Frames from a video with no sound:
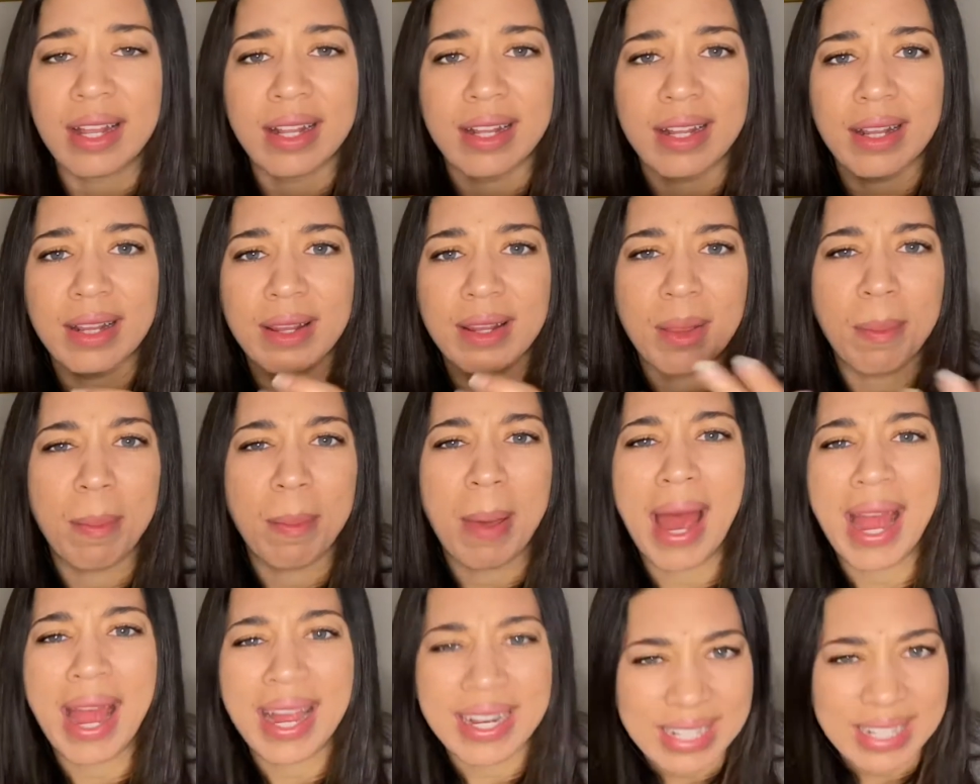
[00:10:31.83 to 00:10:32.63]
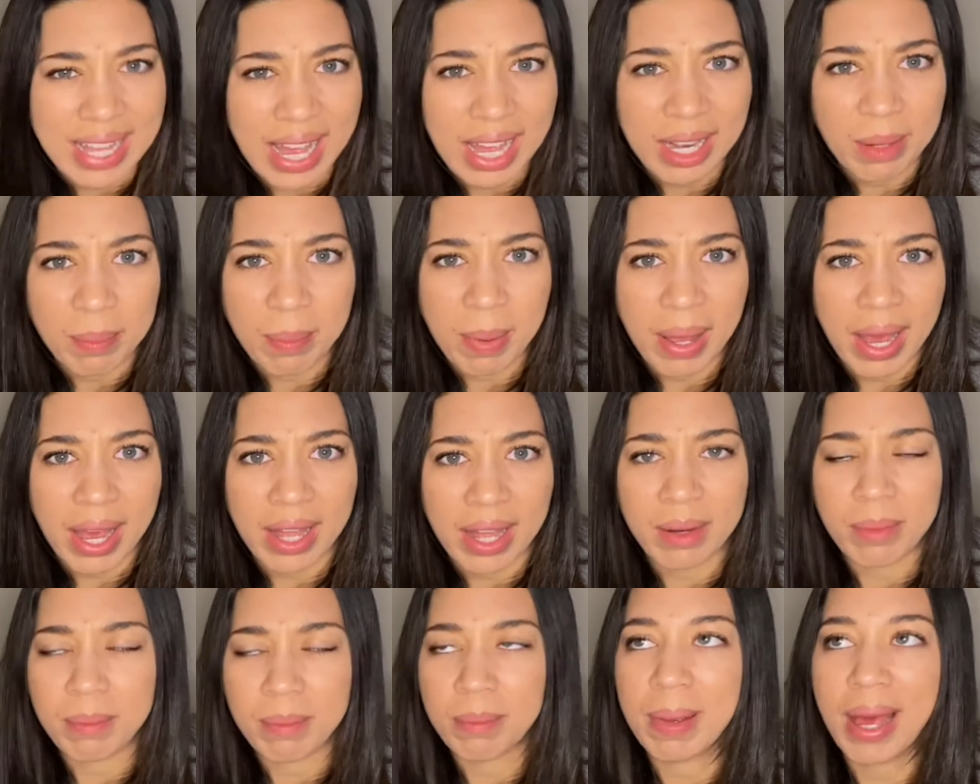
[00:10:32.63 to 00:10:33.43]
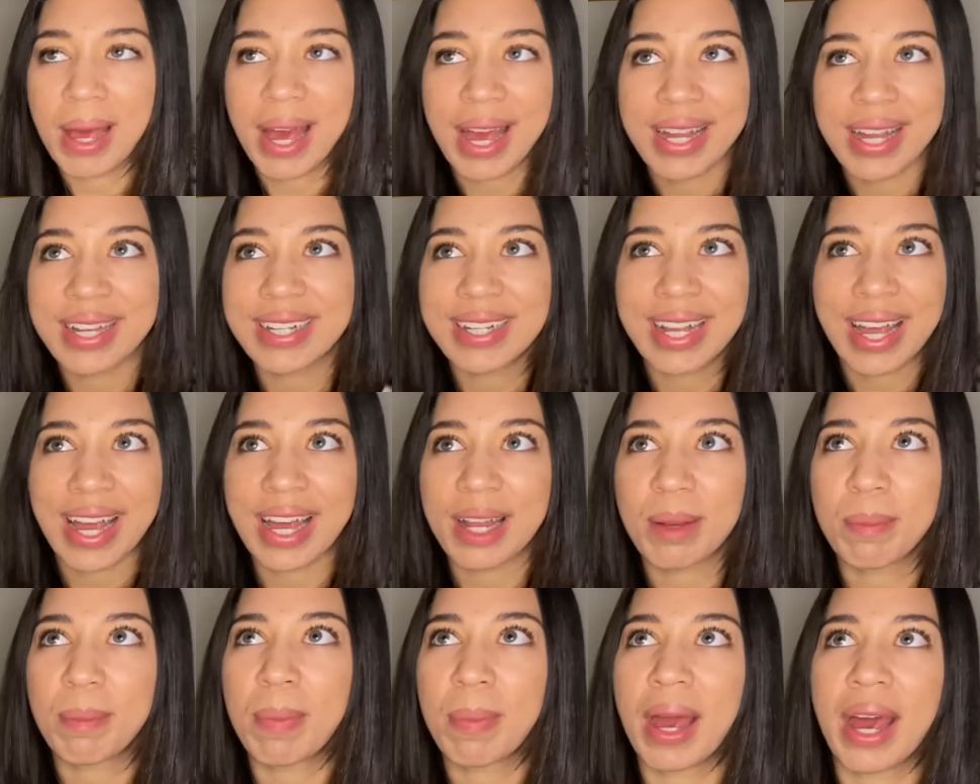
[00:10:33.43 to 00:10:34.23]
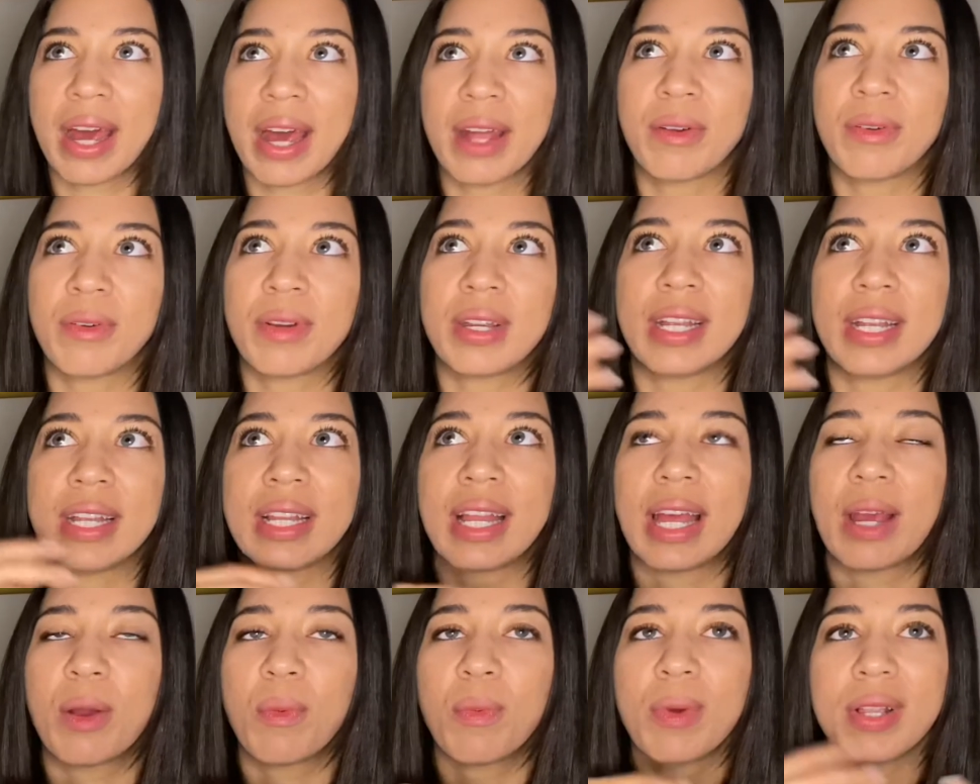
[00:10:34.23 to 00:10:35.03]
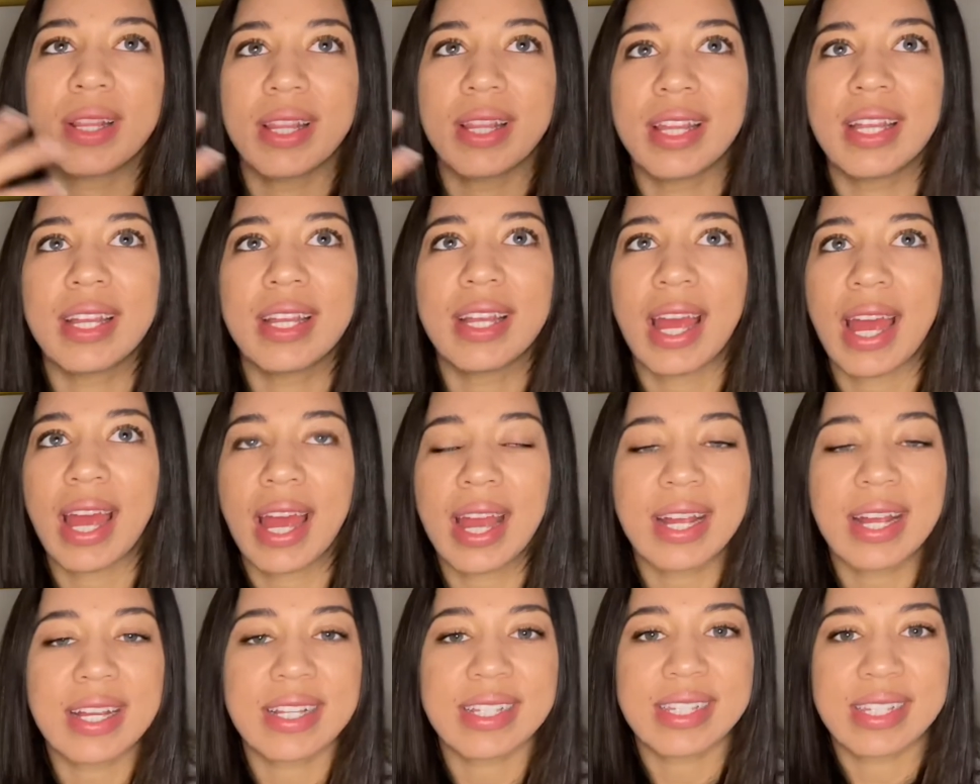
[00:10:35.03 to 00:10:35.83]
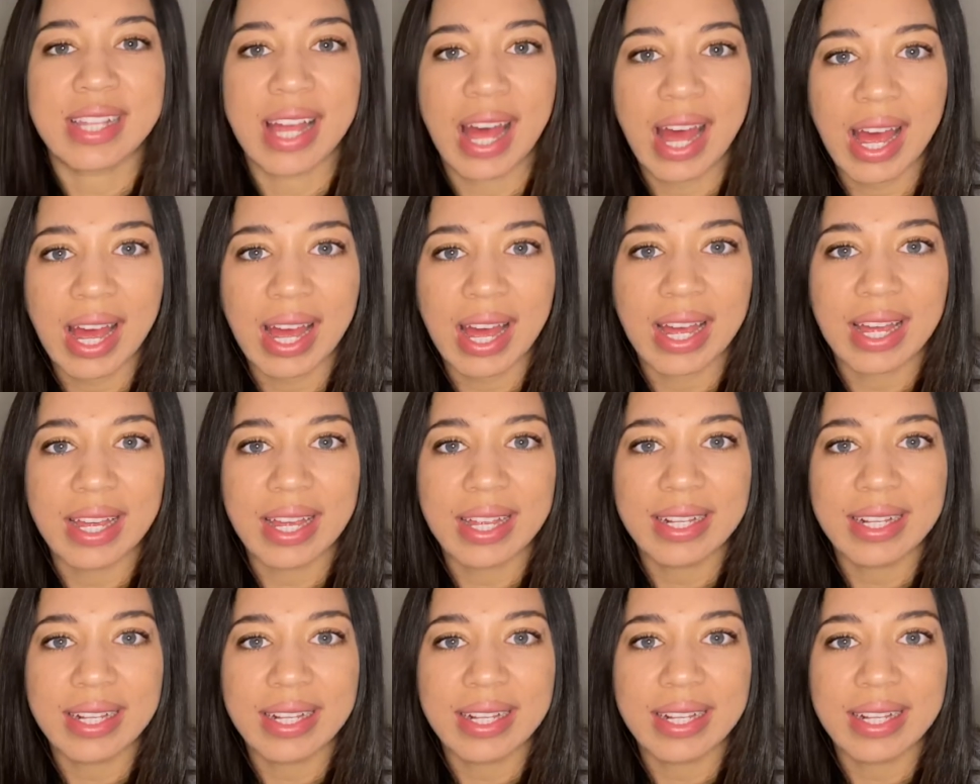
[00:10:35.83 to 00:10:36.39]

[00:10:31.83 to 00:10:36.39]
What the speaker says: The Baghdad battery, like what the heck is that?